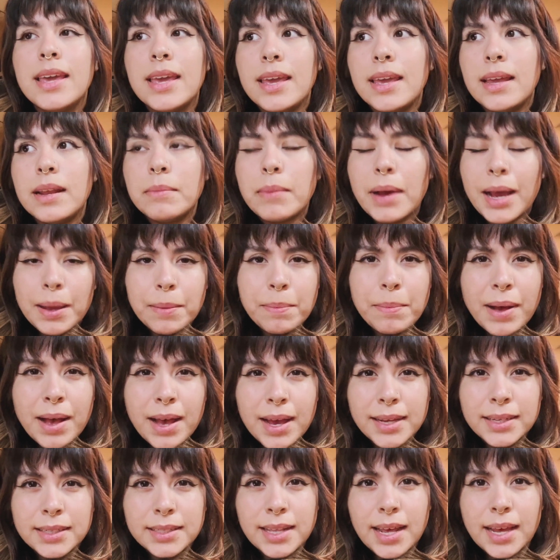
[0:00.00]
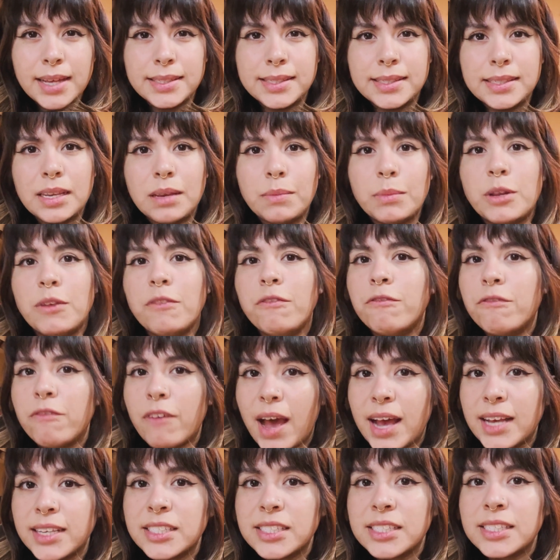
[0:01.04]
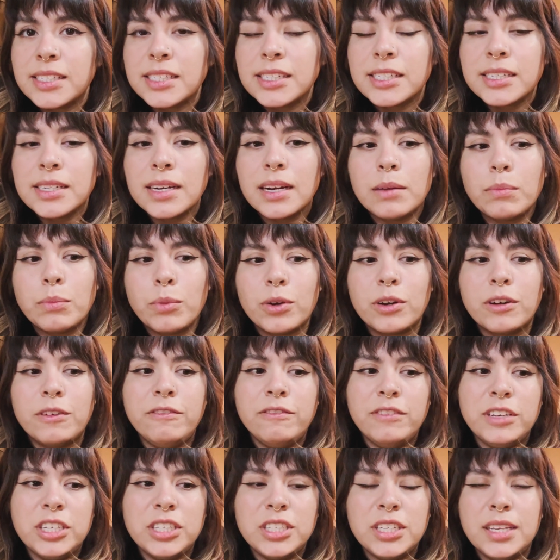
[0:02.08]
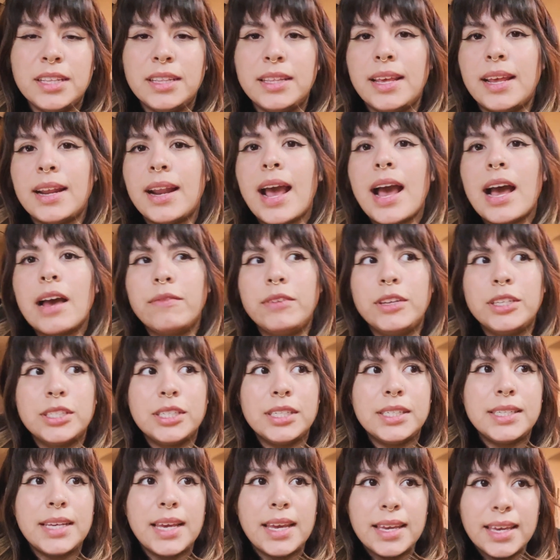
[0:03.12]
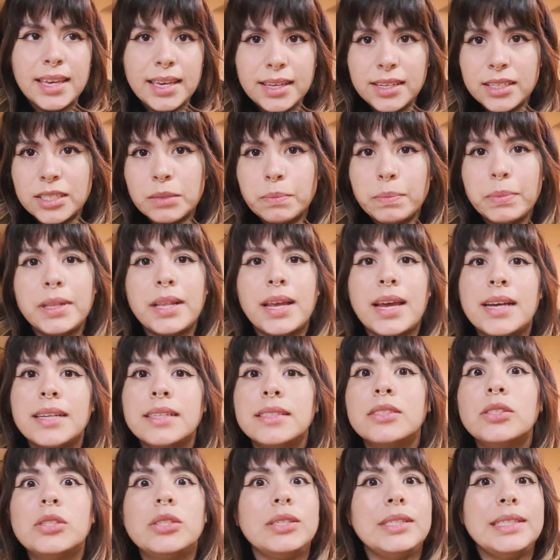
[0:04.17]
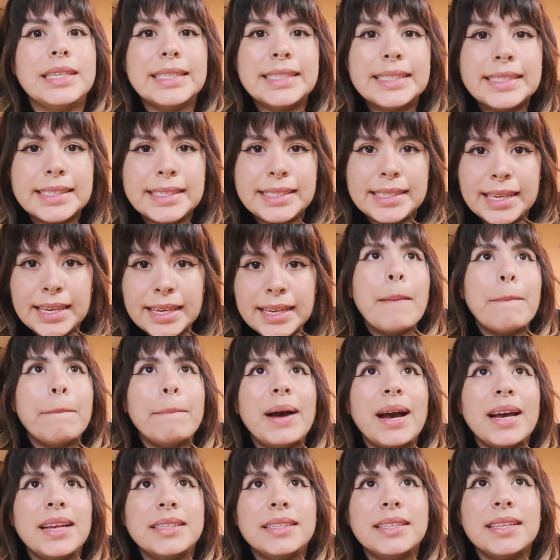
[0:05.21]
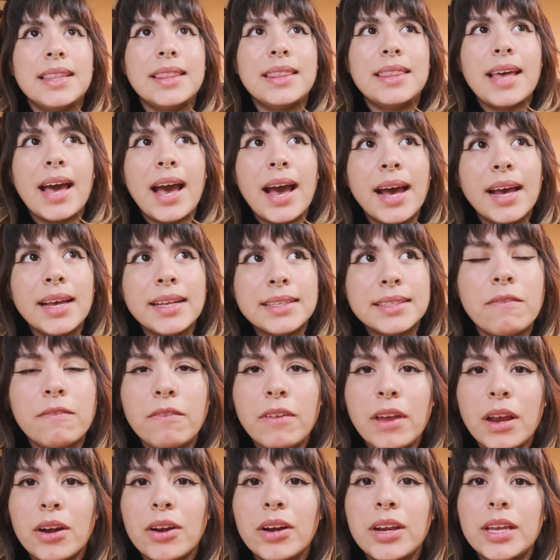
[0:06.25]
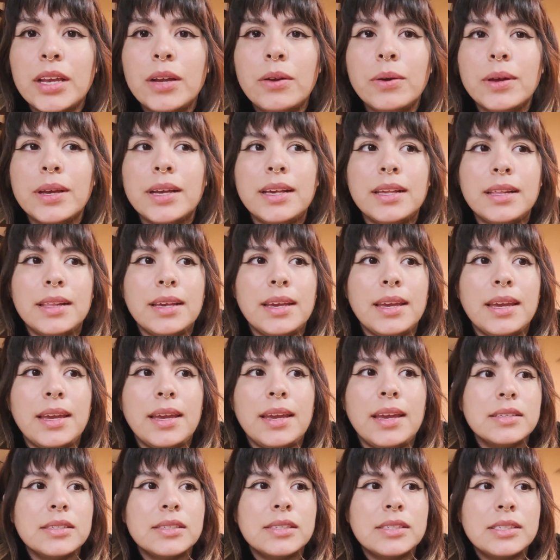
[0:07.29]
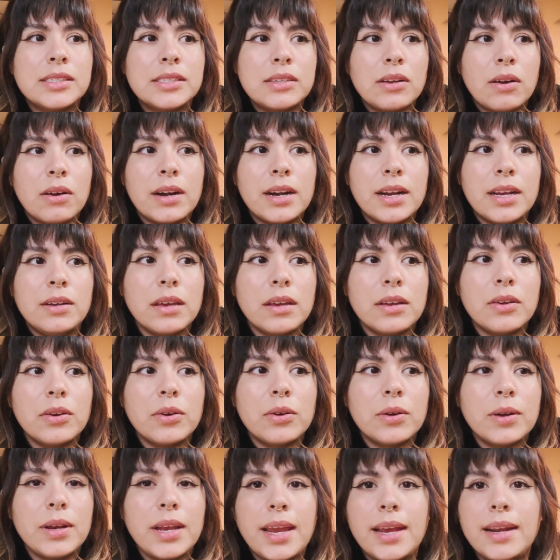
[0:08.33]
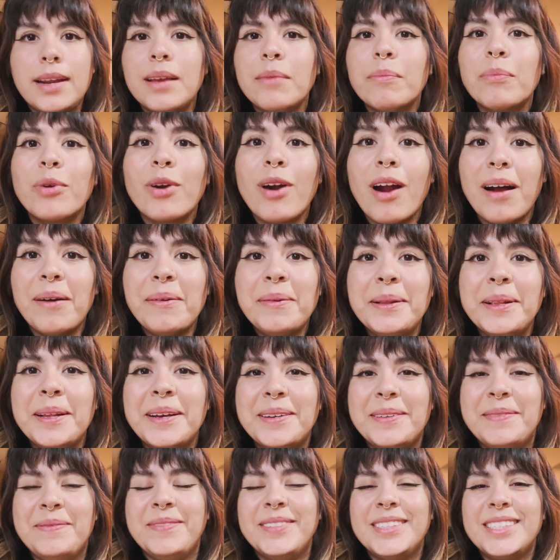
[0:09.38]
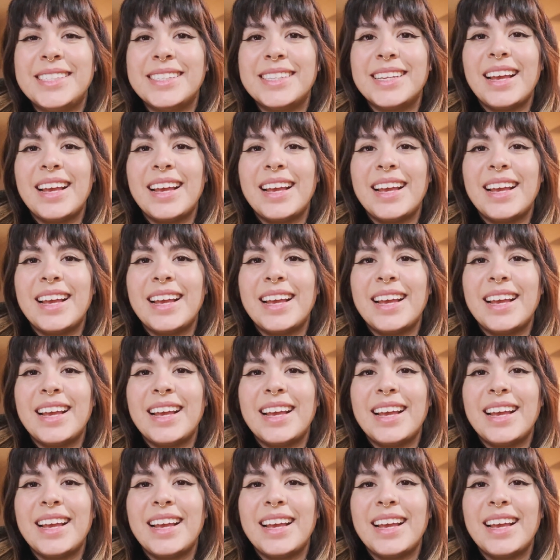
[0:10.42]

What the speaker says: In my mind, that seemed faster and more efficient than having to take each plant to the sink, but that very quickly started creating problems.